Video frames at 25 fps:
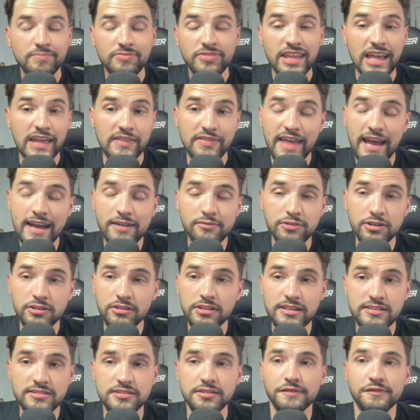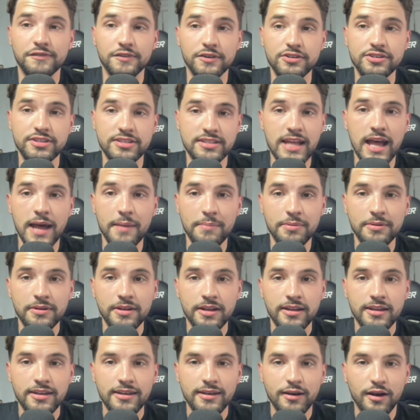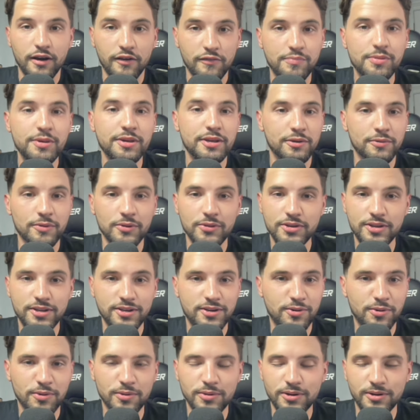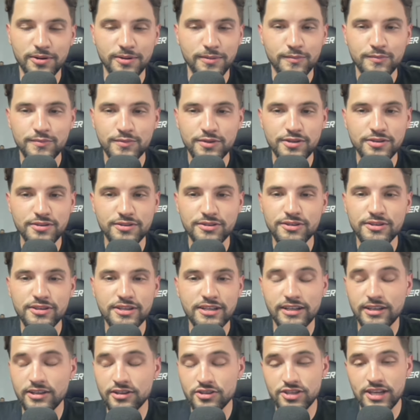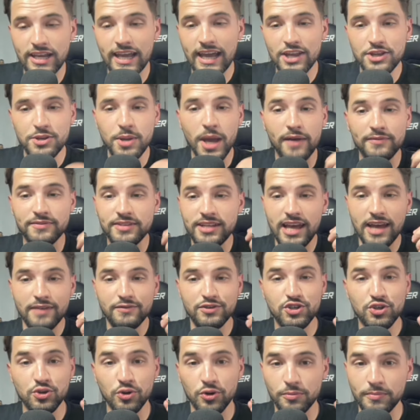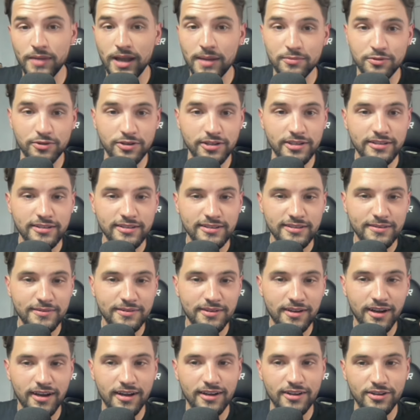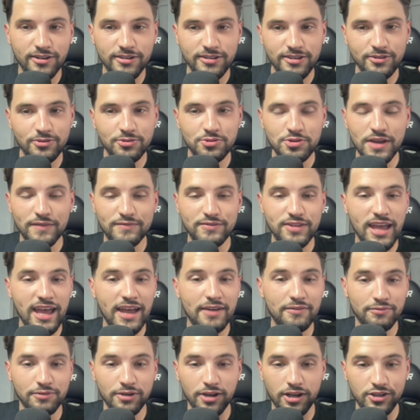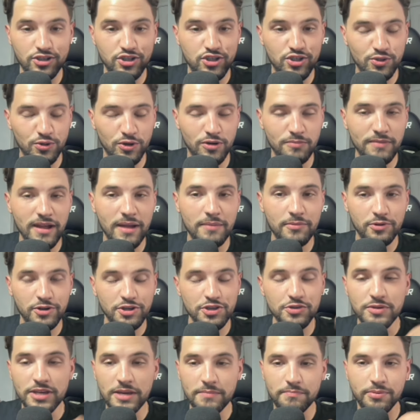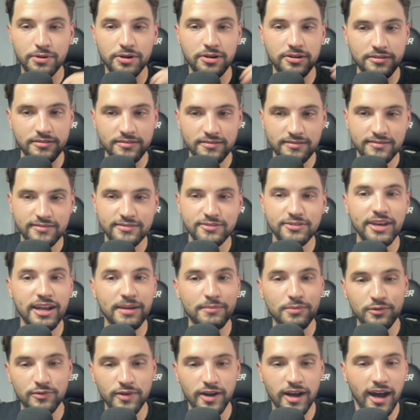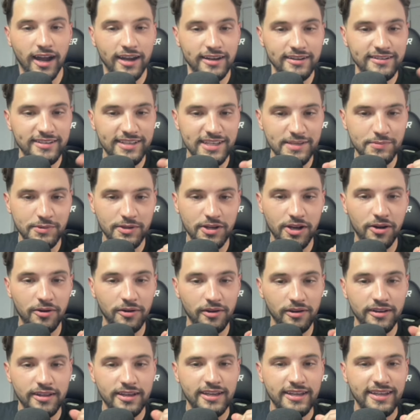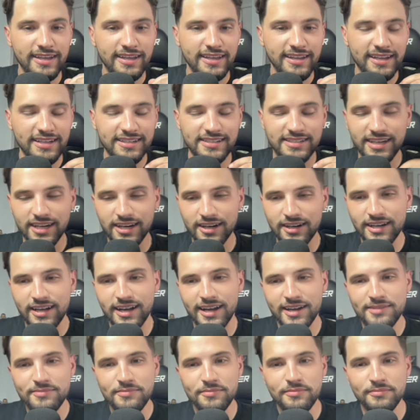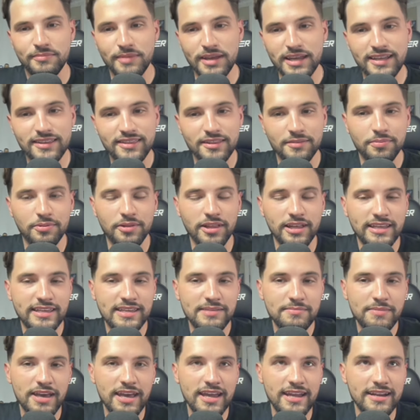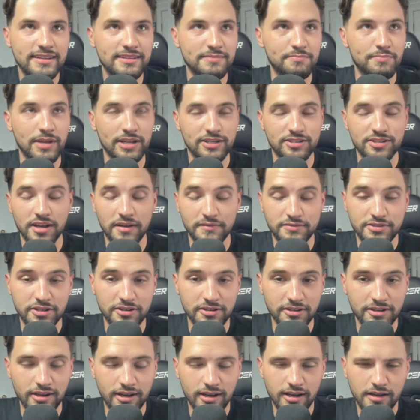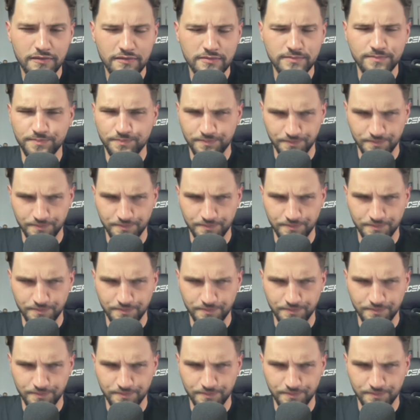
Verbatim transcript: And that really is the first step of being a really good corner. Because again, you have to have short memory. Uh, you, you have to have a short memory. You get burnt, you got to move on, keep it going. And Terrion making the play he made, he picked off Jared Goff.